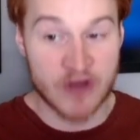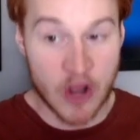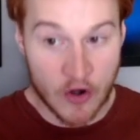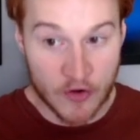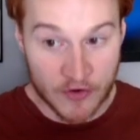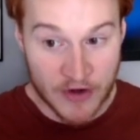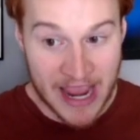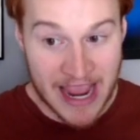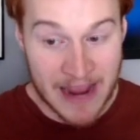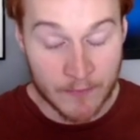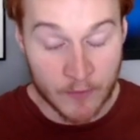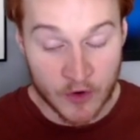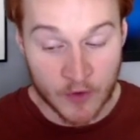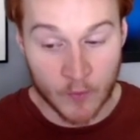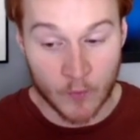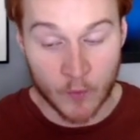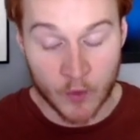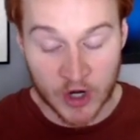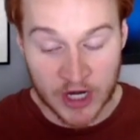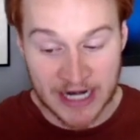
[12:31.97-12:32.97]
Notre Dame
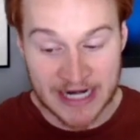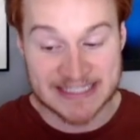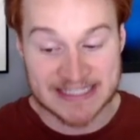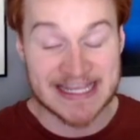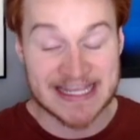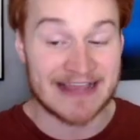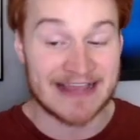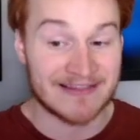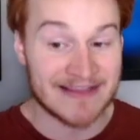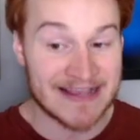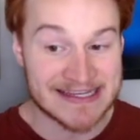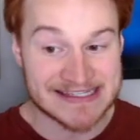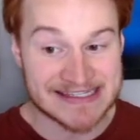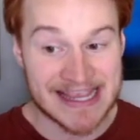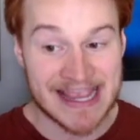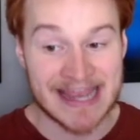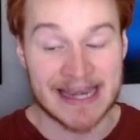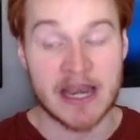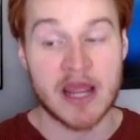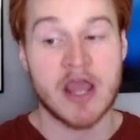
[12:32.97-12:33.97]
were going to say,
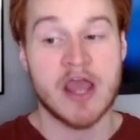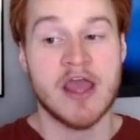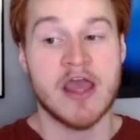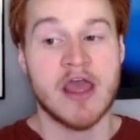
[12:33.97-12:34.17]
listen,